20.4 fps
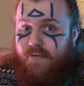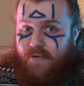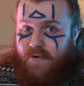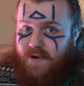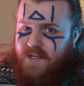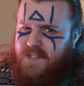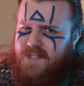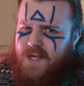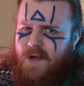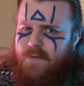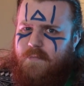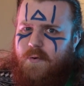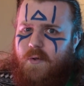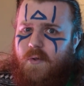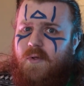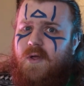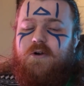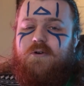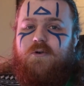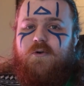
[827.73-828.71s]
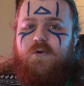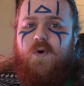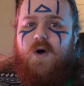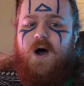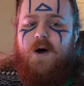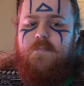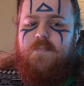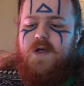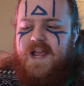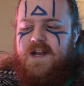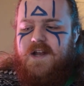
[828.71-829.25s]
for example, grew
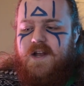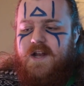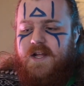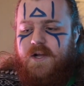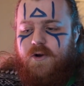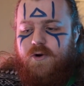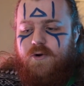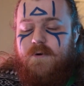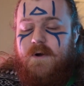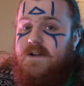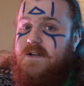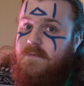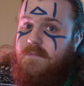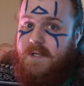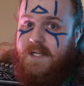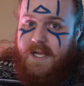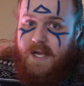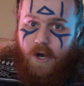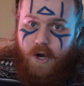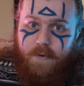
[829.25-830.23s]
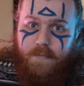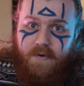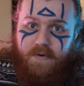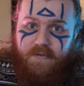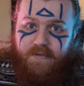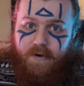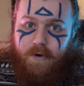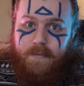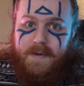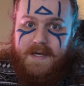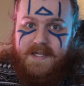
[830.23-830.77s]
up in an incredibly
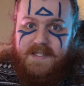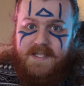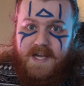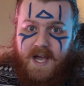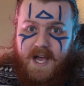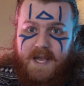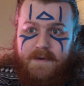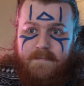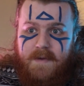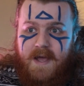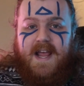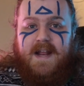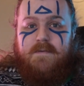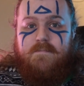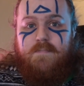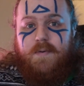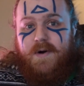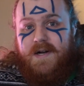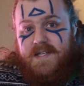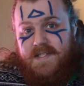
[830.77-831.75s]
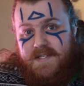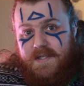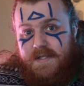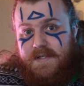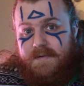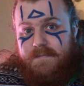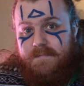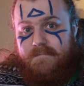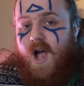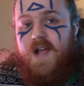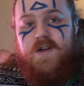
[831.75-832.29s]
homophobic time in
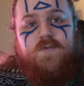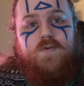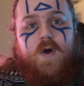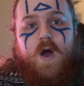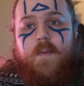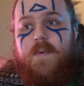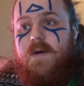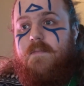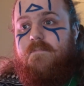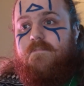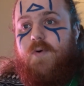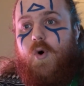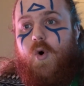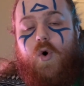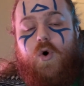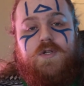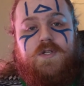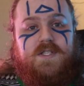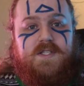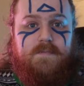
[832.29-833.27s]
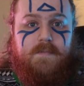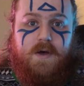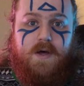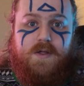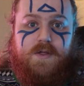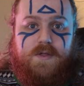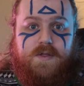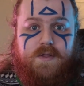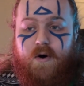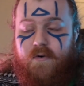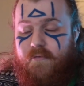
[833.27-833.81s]
Britain. I grew up in
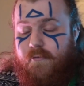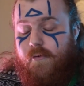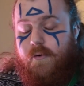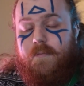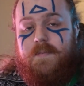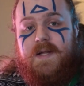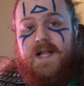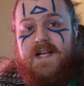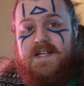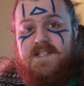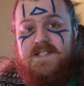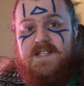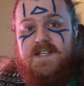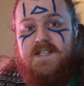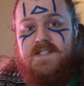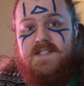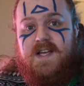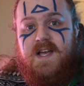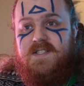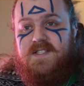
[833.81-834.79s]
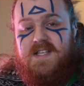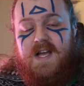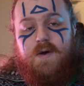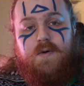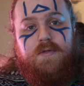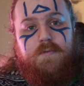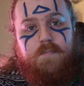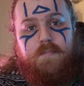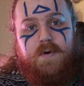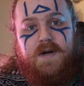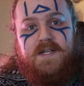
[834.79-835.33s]
Portsmouth, of all places,
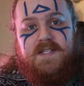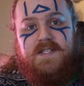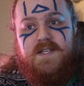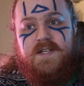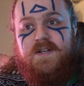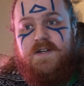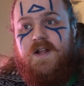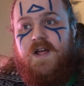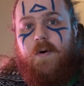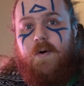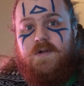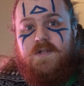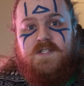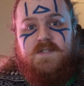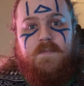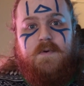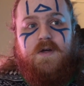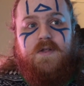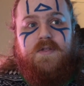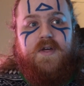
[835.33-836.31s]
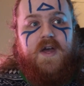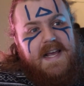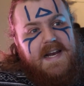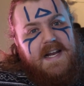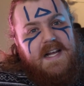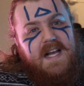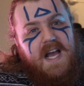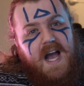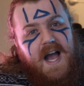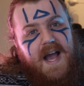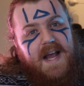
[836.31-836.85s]
South Britain, Portsmouth, in
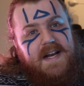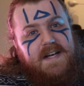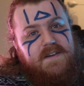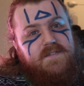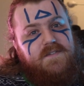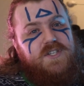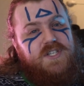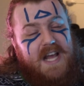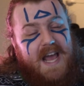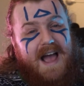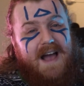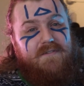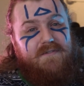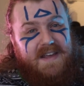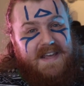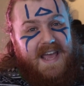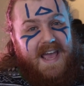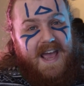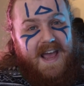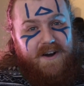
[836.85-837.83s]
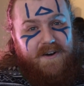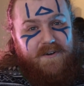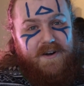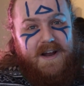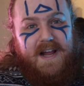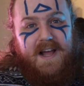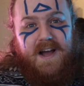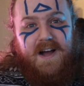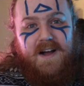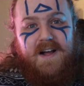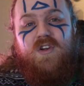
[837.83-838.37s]
a kind of chavvy
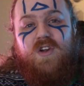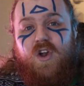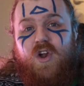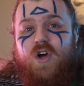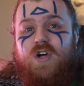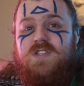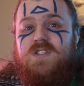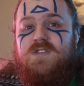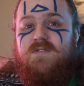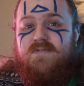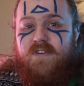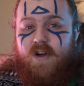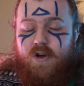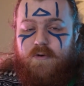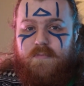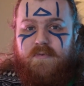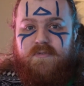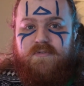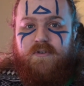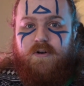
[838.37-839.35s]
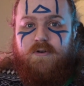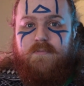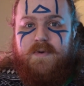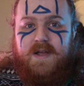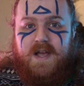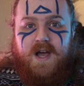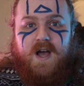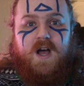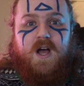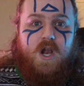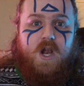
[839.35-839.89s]
area. Lots of homophobia,